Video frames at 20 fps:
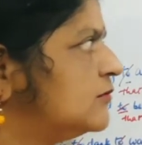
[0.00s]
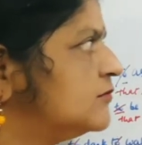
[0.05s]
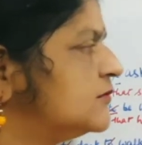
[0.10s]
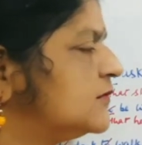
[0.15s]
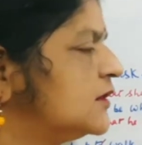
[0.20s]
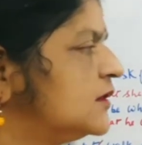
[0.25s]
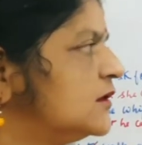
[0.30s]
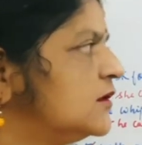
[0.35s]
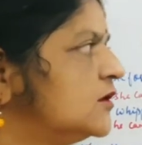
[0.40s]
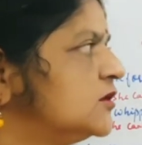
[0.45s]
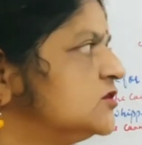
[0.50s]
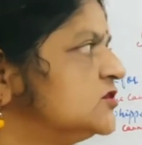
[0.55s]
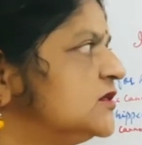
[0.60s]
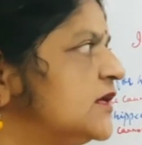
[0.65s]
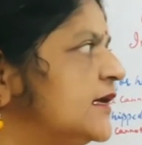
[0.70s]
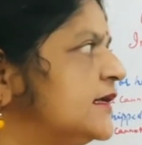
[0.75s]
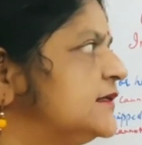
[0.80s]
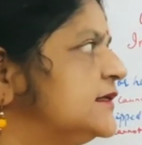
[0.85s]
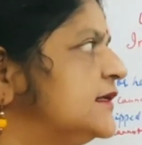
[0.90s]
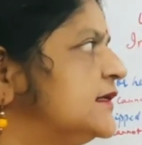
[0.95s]
We can
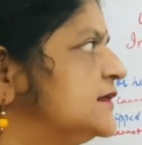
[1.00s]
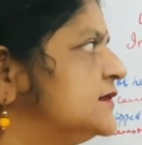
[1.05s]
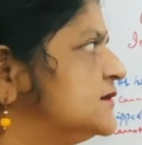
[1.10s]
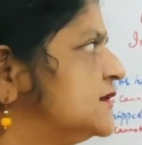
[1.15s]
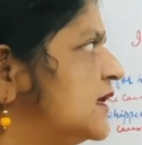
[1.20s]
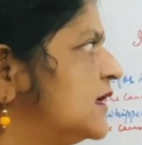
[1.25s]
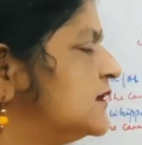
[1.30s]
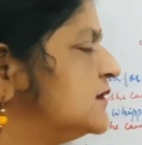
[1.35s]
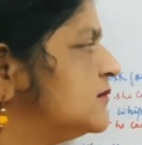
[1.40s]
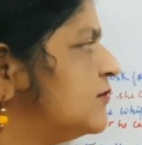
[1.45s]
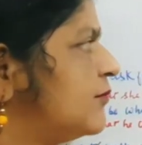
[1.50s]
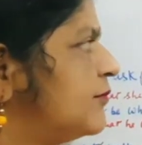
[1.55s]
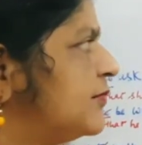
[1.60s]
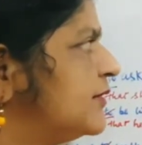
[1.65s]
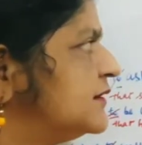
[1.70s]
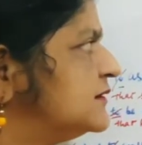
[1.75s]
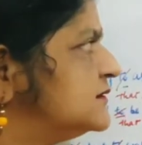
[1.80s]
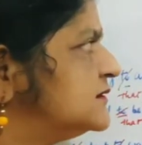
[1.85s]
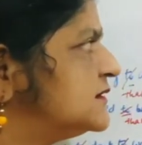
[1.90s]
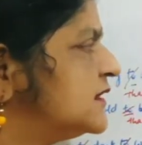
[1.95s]
write this
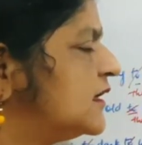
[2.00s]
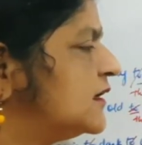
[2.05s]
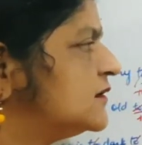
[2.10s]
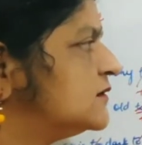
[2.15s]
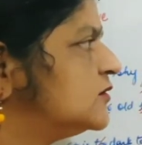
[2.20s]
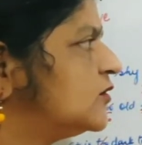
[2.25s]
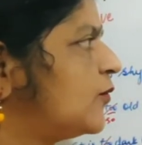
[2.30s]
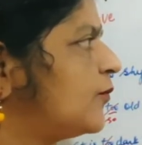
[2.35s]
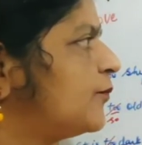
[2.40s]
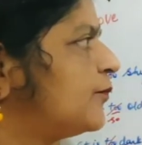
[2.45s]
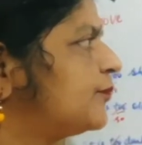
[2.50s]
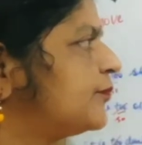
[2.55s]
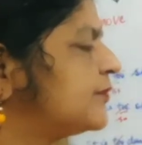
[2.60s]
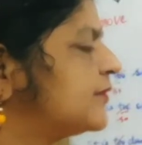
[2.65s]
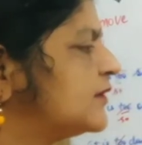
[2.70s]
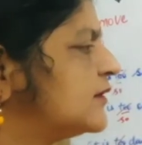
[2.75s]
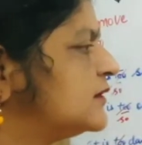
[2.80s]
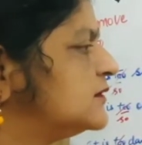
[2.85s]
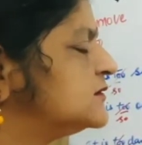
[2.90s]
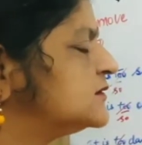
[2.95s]
sentence also in two
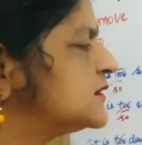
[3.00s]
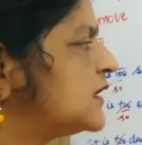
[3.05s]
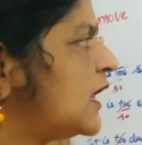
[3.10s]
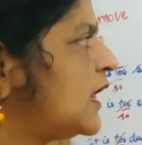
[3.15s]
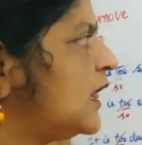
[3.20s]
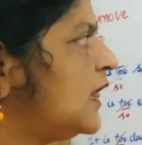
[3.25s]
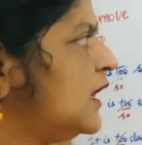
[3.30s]
ways,